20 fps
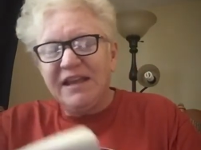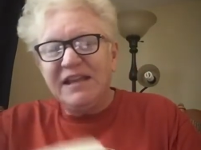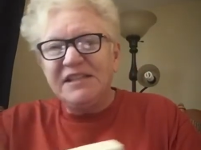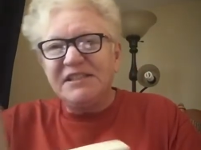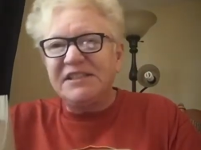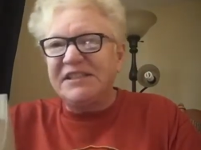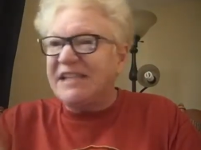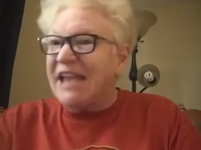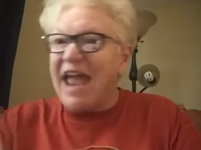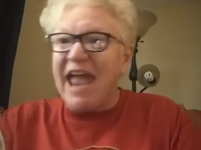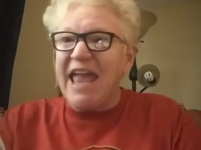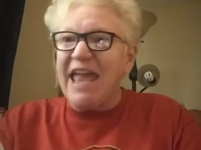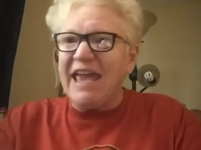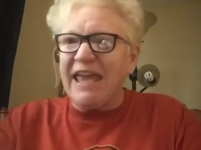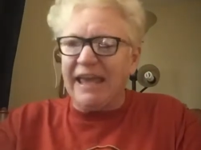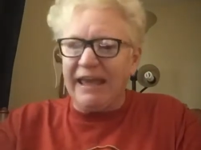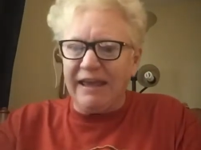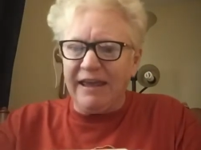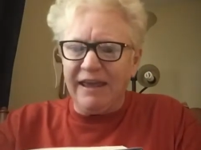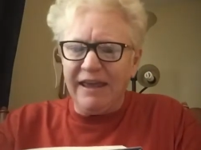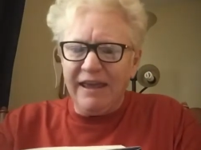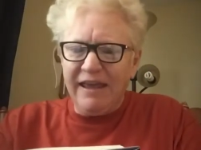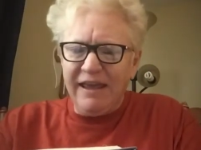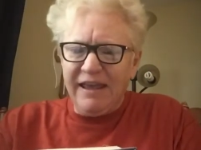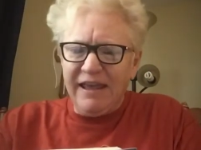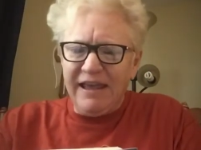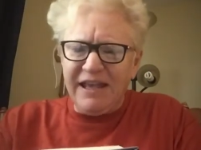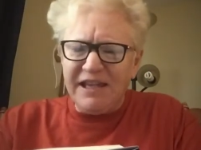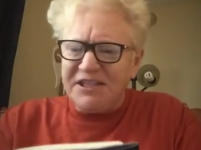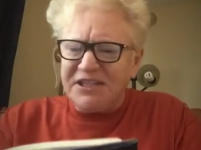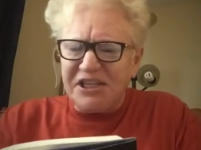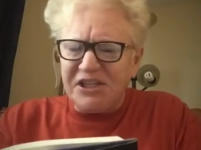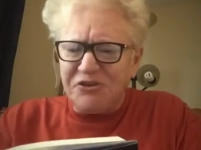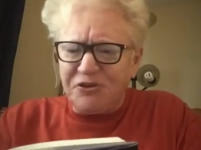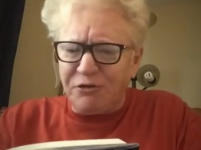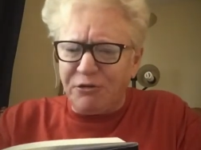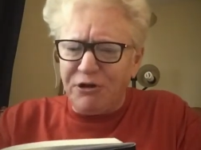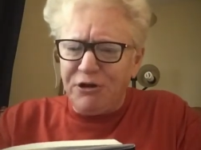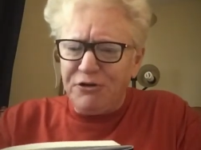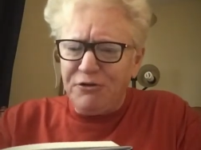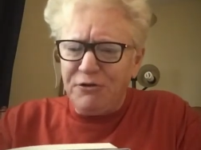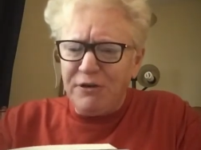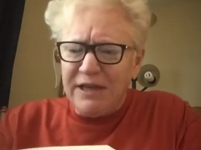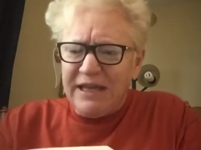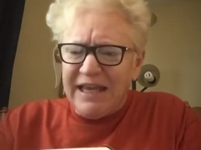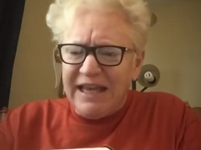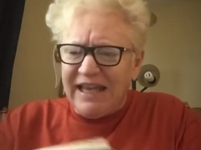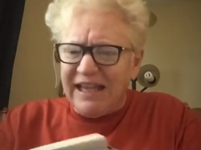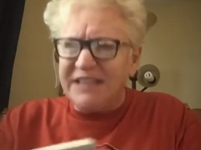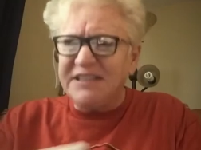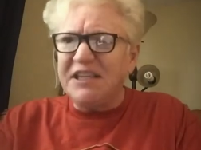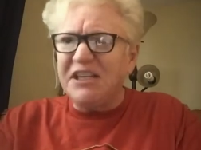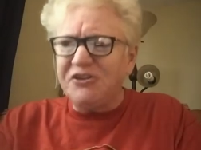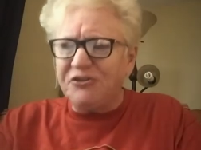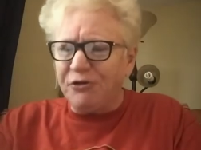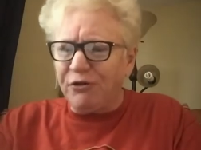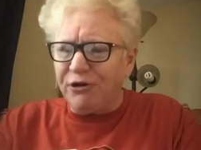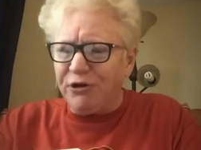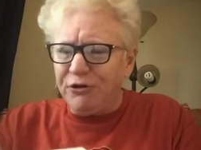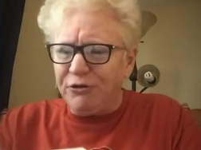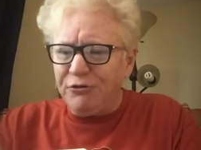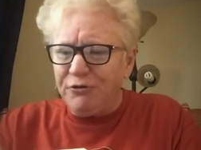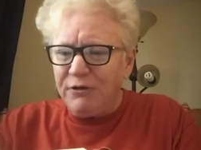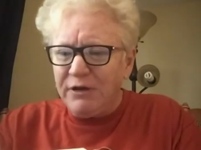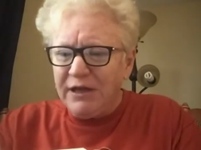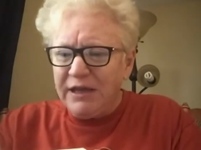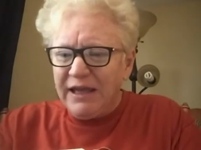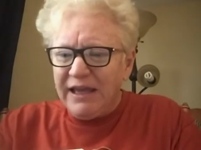saying, Is it true? Is it true?